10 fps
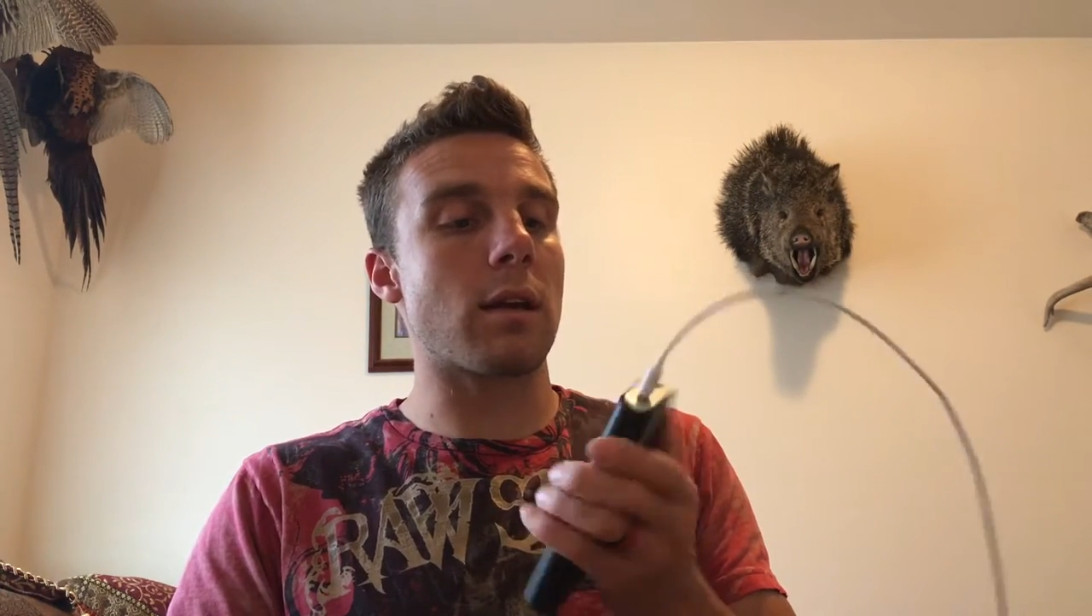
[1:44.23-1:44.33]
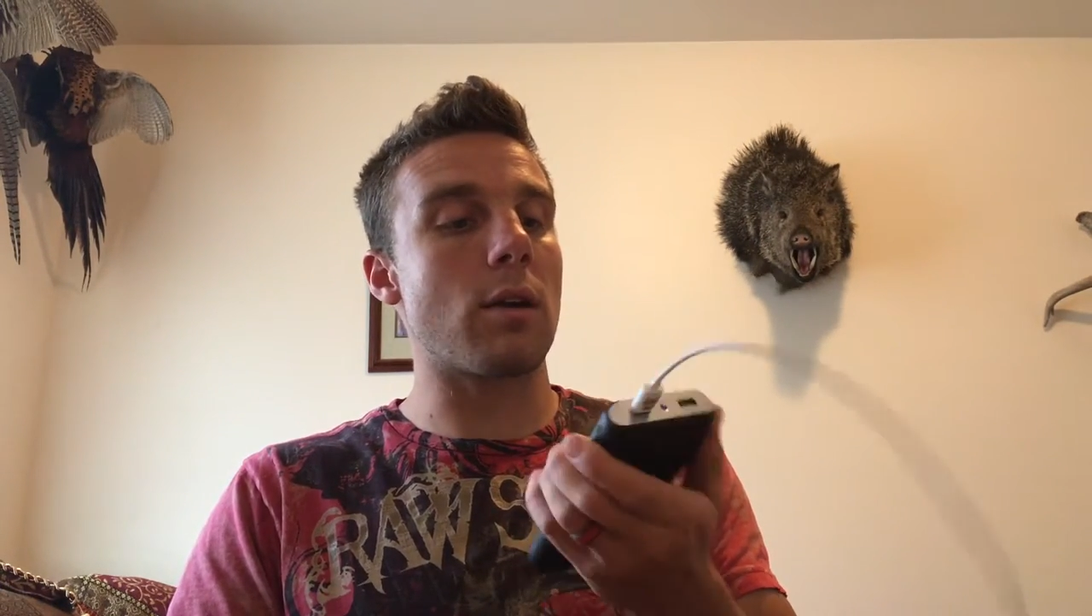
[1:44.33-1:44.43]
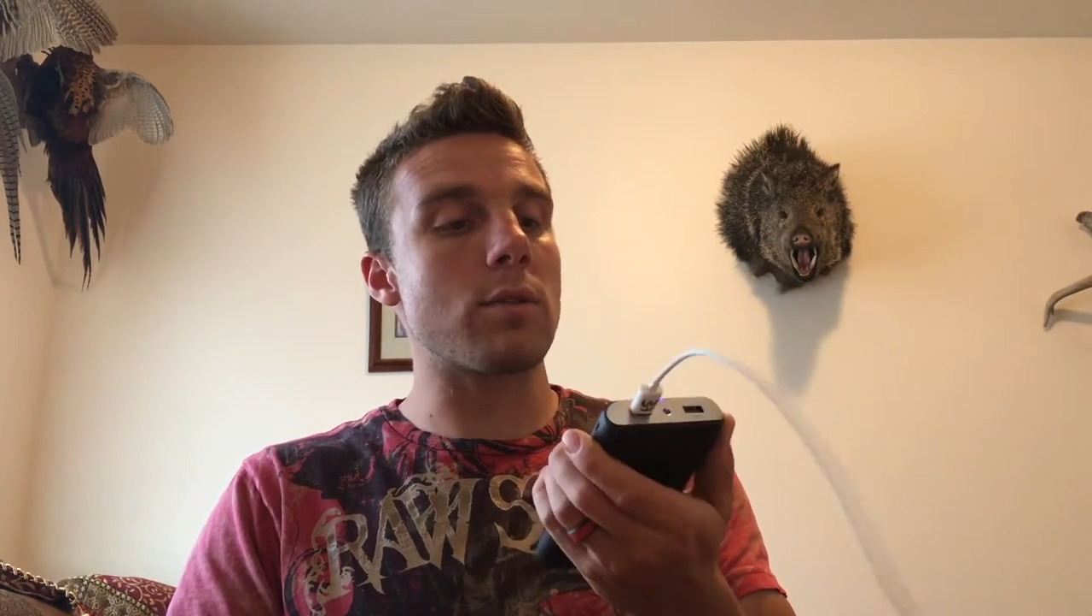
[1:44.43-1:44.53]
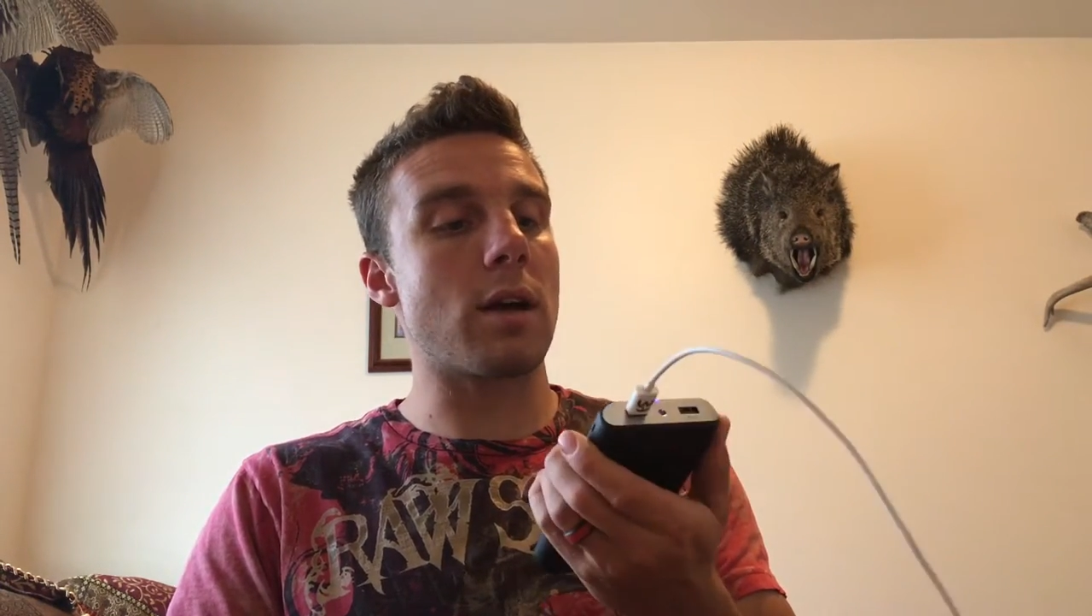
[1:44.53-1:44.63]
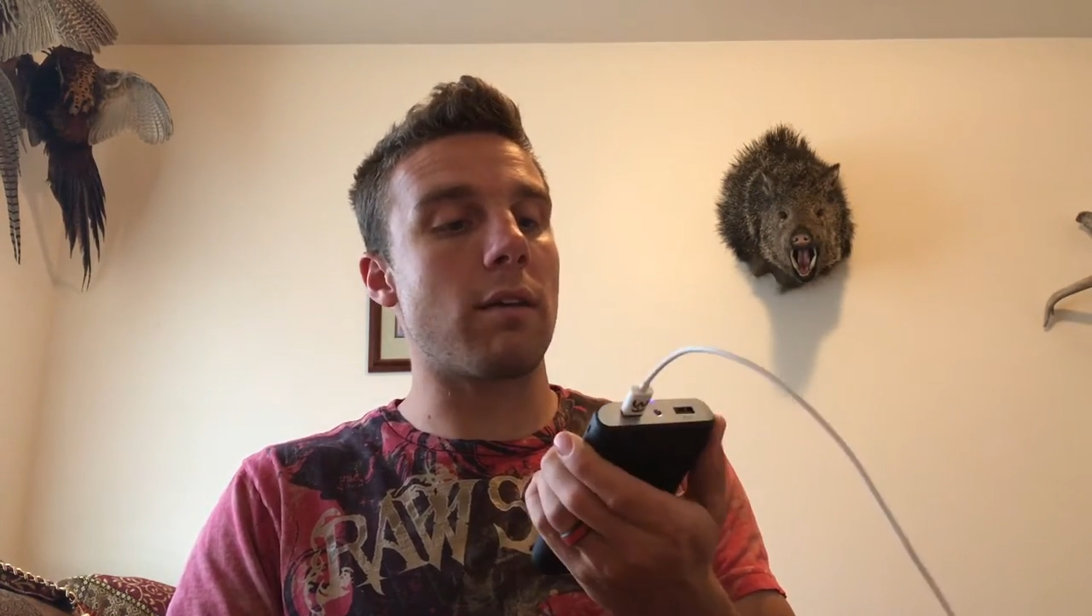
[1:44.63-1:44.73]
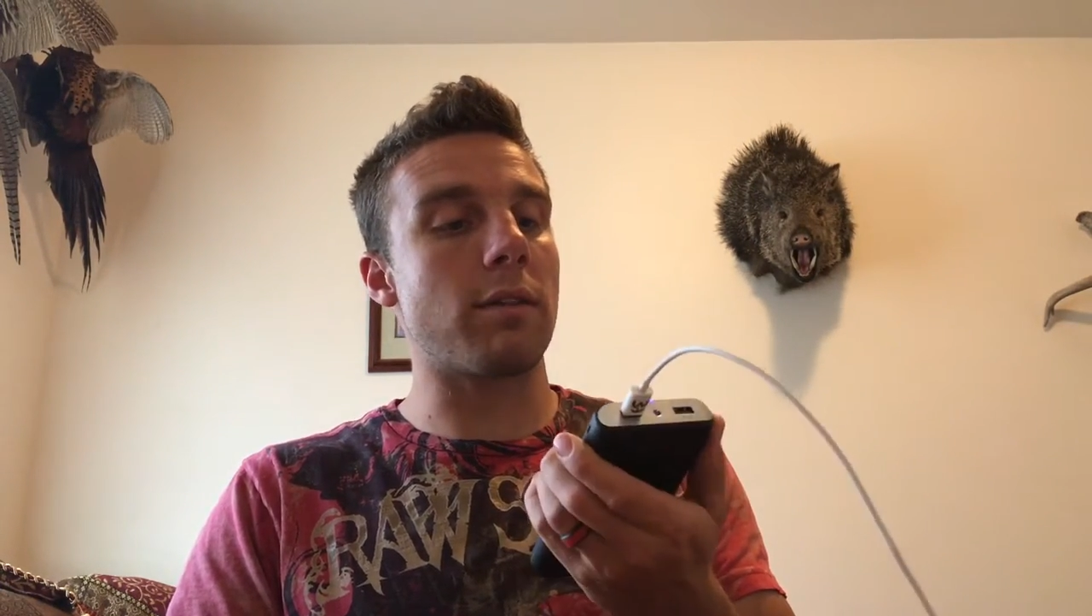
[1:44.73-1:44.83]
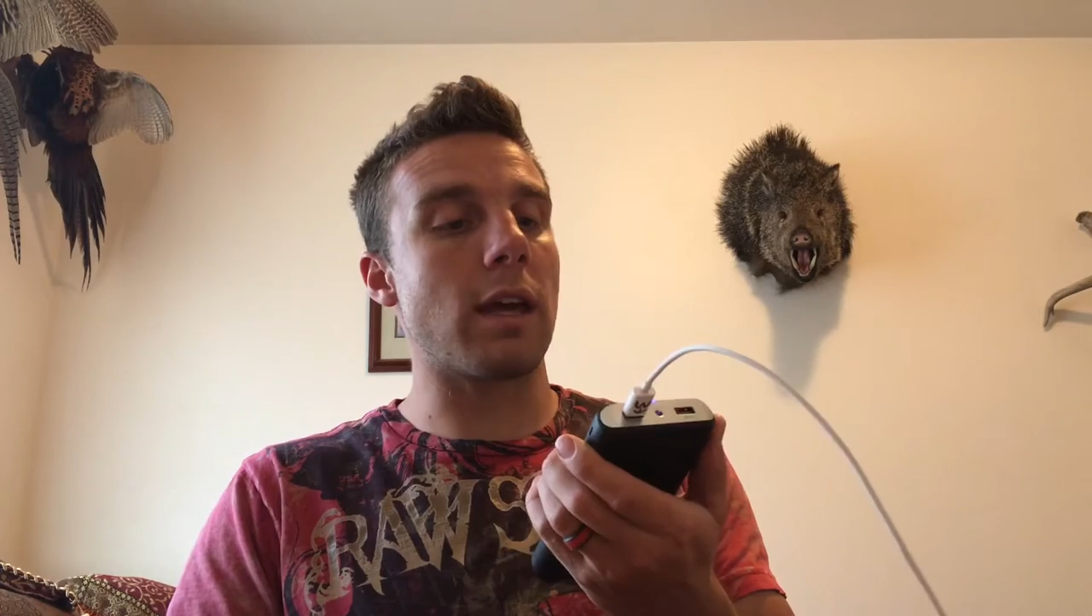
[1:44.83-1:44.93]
goes off